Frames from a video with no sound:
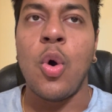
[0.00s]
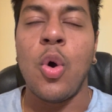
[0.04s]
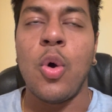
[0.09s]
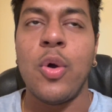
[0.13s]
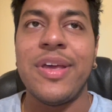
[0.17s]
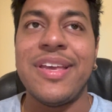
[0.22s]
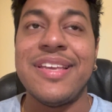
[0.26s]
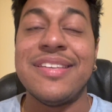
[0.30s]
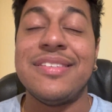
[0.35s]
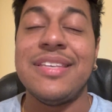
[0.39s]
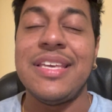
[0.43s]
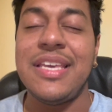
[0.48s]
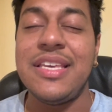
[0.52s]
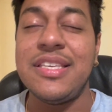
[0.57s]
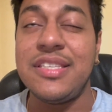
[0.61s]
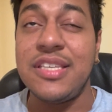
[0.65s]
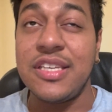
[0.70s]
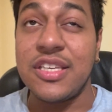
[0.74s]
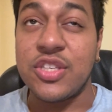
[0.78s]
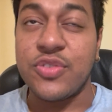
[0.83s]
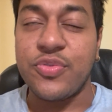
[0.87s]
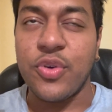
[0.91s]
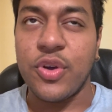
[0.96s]
is
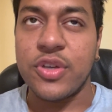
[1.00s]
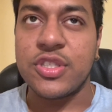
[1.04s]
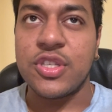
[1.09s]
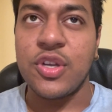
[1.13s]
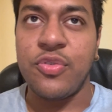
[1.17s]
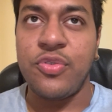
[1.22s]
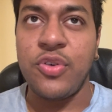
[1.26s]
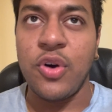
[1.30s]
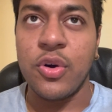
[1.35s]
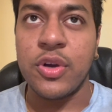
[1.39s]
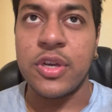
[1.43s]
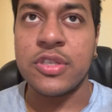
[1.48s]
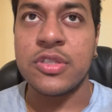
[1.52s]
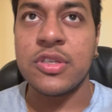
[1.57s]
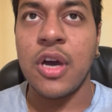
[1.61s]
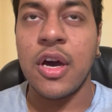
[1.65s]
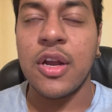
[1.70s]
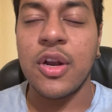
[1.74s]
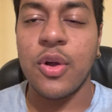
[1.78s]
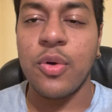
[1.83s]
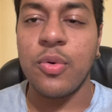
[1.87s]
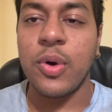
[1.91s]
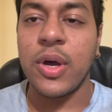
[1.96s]
easiest for us to focus
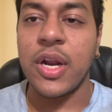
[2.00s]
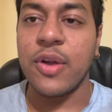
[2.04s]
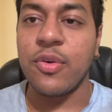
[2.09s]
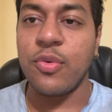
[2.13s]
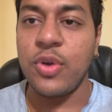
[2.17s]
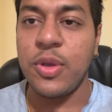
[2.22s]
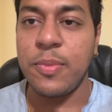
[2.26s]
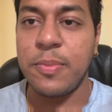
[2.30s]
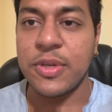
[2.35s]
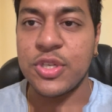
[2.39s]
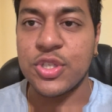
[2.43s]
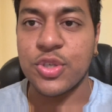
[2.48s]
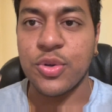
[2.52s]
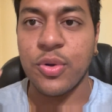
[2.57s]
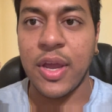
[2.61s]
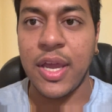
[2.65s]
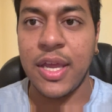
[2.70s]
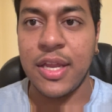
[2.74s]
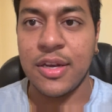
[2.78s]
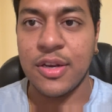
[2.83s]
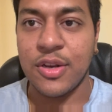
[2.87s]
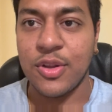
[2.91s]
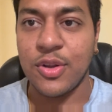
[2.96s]
on or whatever we've been
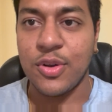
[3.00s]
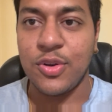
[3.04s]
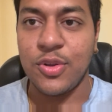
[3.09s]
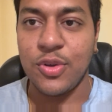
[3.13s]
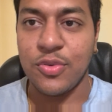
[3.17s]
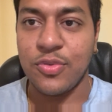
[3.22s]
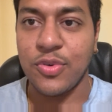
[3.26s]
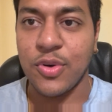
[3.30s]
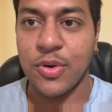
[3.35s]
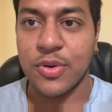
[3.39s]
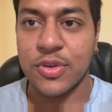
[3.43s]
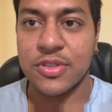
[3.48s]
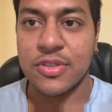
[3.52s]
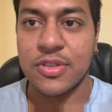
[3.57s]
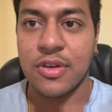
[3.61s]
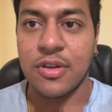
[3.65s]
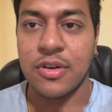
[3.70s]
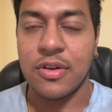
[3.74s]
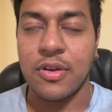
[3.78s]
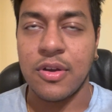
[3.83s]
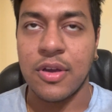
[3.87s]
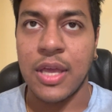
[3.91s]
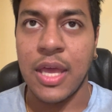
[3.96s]
trained to focus
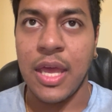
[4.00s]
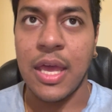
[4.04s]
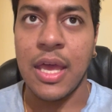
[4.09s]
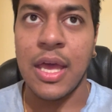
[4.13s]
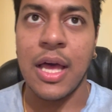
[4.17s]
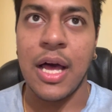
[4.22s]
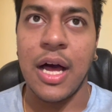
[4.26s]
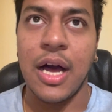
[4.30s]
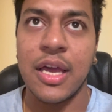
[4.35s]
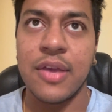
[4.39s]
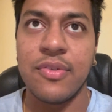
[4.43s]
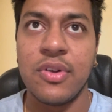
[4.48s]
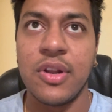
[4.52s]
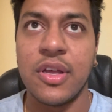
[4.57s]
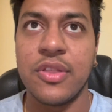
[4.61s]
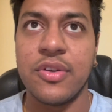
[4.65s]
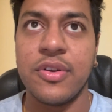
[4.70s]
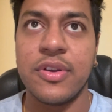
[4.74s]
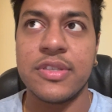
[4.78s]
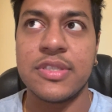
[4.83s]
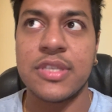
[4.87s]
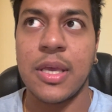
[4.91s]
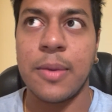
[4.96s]
on. Okay, I'll give another
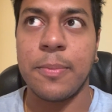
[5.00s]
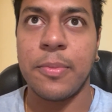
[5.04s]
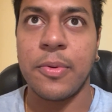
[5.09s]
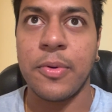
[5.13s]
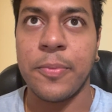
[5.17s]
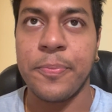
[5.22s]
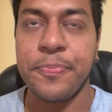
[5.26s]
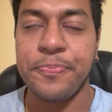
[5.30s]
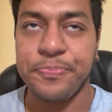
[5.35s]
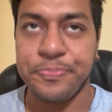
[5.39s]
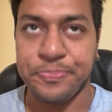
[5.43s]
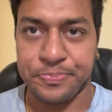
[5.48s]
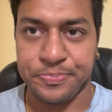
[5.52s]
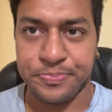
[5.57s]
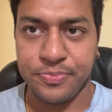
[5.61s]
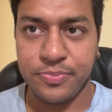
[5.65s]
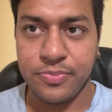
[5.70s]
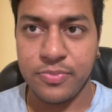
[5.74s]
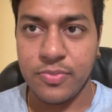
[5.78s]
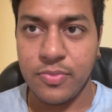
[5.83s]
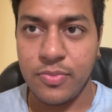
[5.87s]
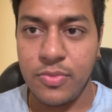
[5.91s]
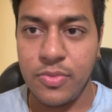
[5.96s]
example.
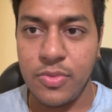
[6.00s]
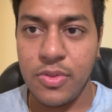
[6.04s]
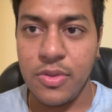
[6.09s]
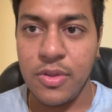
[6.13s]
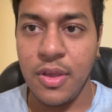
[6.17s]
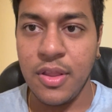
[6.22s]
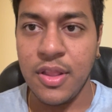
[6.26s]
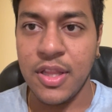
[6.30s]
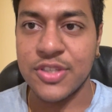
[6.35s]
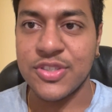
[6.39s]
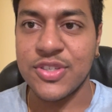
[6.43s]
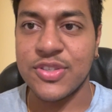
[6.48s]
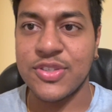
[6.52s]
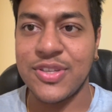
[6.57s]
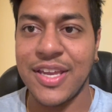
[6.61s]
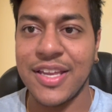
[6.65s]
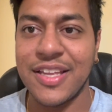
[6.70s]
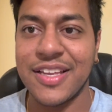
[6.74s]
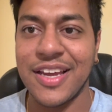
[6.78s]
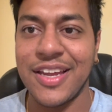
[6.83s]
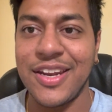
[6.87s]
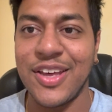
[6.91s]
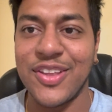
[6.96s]
Let's just
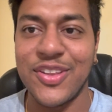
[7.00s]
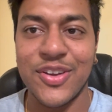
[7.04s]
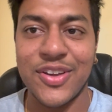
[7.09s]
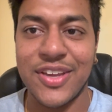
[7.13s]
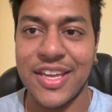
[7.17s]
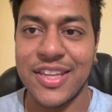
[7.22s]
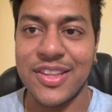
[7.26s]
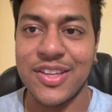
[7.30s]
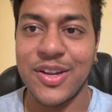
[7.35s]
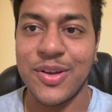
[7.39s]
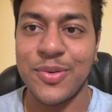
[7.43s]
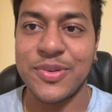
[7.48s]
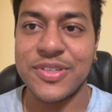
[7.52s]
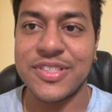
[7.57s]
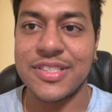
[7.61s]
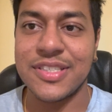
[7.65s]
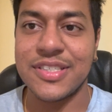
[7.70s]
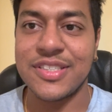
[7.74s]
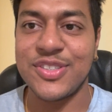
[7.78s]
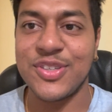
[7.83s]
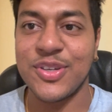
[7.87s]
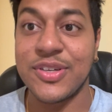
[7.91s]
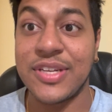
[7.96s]
take another candidate, which
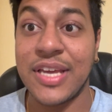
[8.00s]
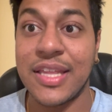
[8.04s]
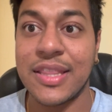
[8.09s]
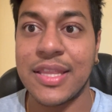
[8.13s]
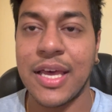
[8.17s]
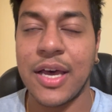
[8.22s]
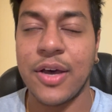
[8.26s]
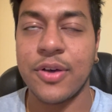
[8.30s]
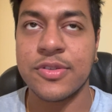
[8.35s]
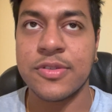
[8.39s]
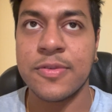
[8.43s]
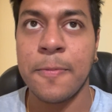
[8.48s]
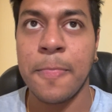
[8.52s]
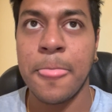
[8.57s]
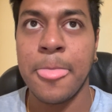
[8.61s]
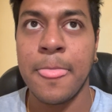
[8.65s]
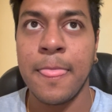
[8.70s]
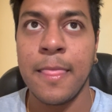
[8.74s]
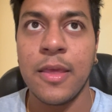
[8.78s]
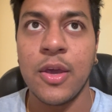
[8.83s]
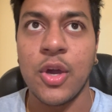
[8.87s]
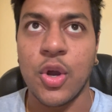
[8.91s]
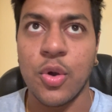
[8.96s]
is your 10th house,
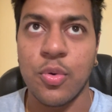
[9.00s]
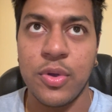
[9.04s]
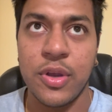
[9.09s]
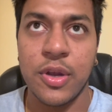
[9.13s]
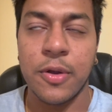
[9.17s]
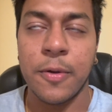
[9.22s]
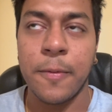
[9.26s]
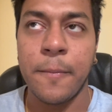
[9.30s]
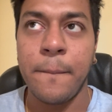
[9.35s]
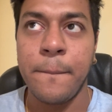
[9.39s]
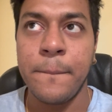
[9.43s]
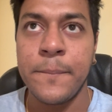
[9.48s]
career.